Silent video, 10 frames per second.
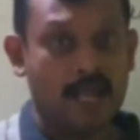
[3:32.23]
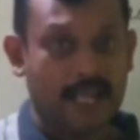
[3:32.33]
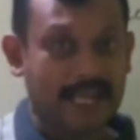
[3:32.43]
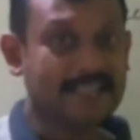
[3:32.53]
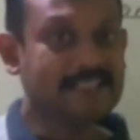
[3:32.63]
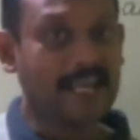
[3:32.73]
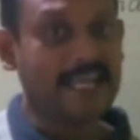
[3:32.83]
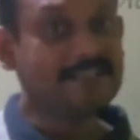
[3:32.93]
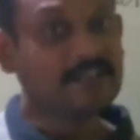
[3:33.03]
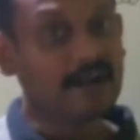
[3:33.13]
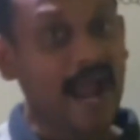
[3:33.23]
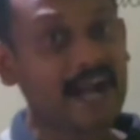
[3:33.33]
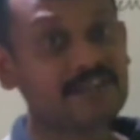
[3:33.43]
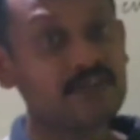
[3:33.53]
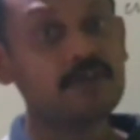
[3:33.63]
In the
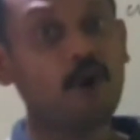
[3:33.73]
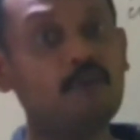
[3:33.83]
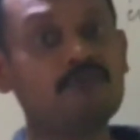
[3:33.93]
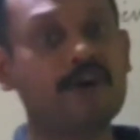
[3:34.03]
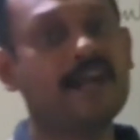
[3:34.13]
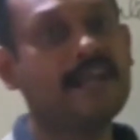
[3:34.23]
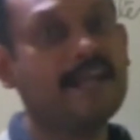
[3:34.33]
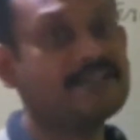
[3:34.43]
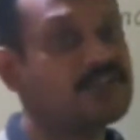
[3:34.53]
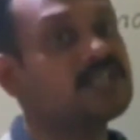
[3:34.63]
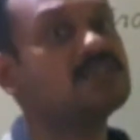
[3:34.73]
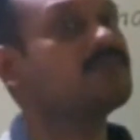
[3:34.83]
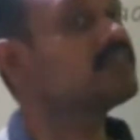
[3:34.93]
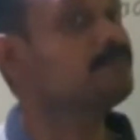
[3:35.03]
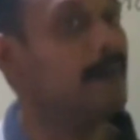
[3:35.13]
interaction of radiations
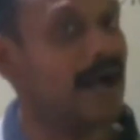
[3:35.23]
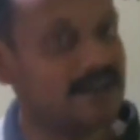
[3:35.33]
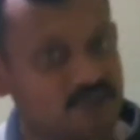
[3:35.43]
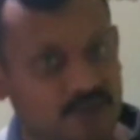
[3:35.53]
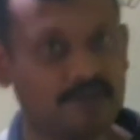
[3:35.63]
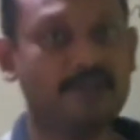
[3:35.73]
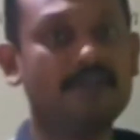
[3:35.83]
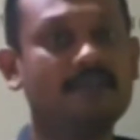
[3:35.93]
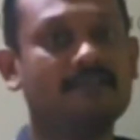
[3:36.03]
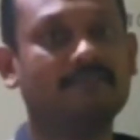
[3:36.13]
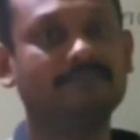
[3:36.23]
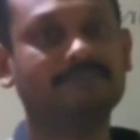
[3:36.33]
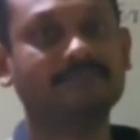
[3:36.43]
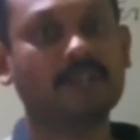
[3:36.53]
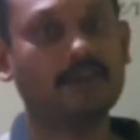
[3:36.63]
with matter,
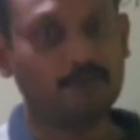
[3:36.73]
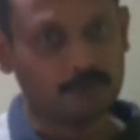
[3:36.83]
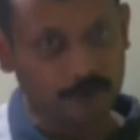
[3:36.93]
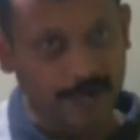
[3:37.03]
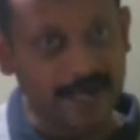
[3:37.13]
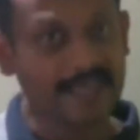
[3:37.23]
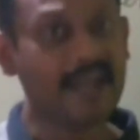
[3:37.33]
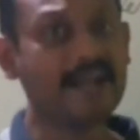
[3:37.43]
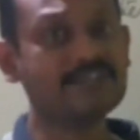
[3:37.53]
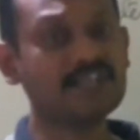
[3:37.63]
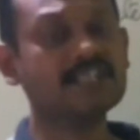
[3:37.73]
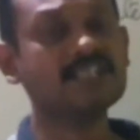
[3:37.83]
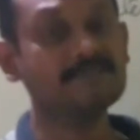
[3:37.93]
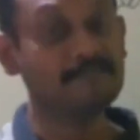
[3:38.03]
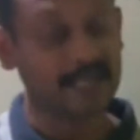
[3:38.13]

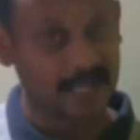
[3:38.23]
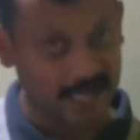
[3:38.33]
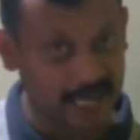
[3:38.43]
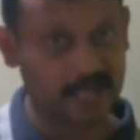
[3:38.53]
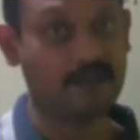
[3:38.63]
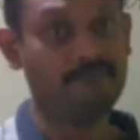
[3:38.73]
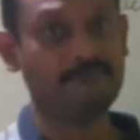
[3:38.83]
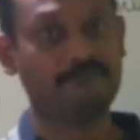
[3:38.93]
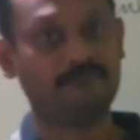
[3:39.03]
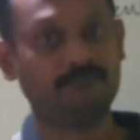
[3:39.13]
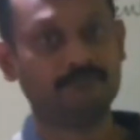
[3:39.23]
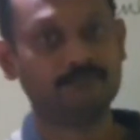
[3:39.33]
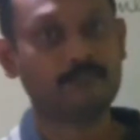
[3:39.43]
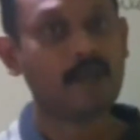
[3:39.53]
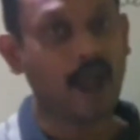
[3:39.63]
radiations behave
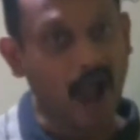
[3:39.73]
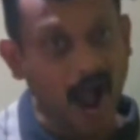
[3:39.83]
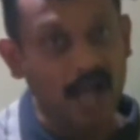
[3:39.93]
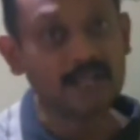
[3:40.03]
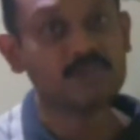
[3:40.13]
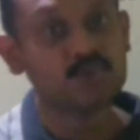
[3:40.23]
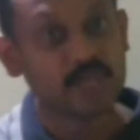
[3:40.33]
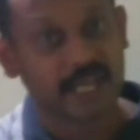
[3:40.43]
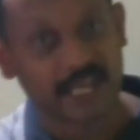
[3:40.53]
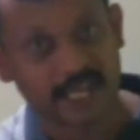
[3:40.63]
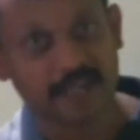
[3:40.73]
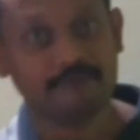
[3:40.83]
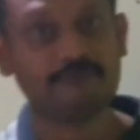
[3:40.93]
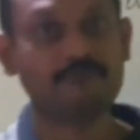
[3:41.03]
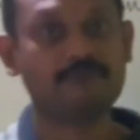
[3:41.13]
as if
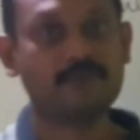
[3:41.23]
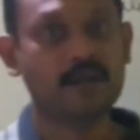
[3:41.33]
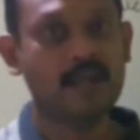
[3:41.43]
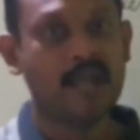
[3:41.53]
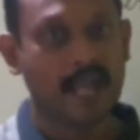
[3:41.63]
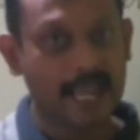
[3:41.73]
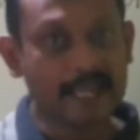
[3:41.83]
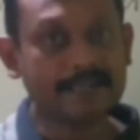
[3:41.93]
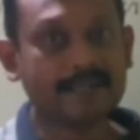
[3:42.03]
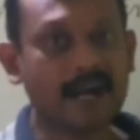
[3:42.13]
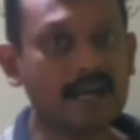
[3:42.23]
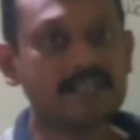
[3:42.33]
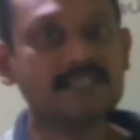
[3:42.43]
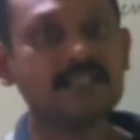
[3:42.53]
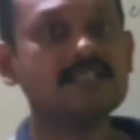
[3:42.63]
it
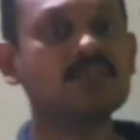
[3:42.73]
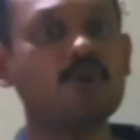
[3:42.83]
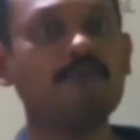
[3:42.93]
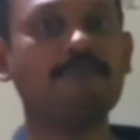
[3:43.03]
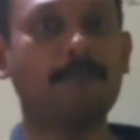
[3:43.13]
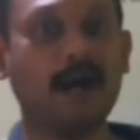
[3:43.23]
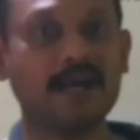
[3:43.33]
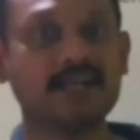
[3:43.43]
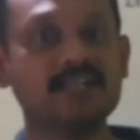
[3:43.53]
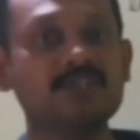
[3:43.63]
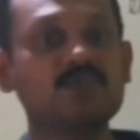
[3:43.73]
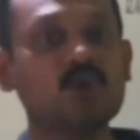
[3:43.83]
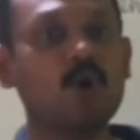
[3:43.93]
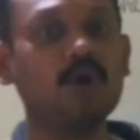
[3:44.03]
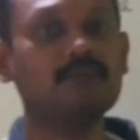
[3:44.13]
consists of particles
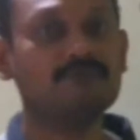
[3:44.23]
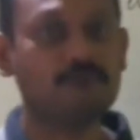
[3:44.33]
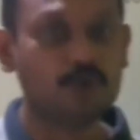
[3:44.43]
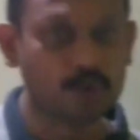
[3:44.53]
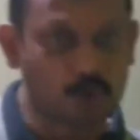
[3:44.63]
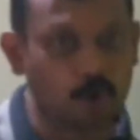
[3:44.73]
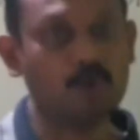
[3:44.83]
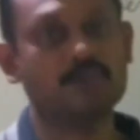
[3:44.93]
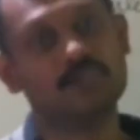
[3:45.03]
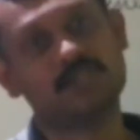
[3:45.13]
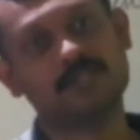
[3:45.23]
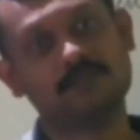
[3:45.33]
called photons.